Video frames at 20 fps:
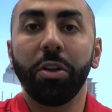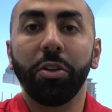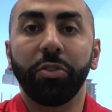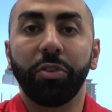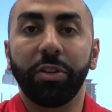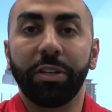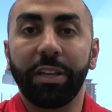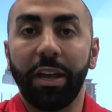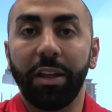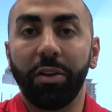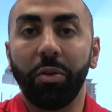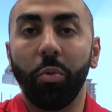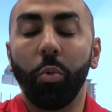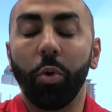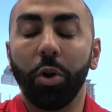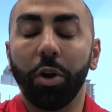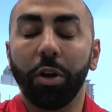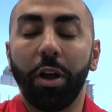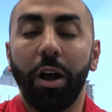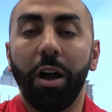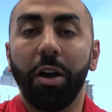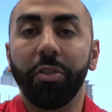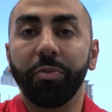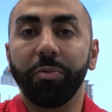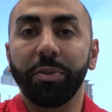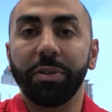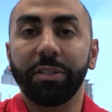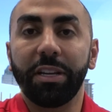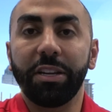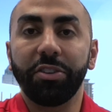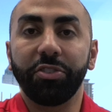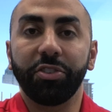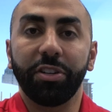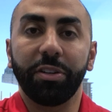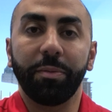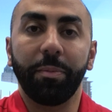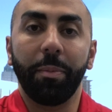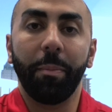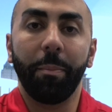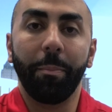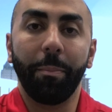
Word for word: to get work authorization,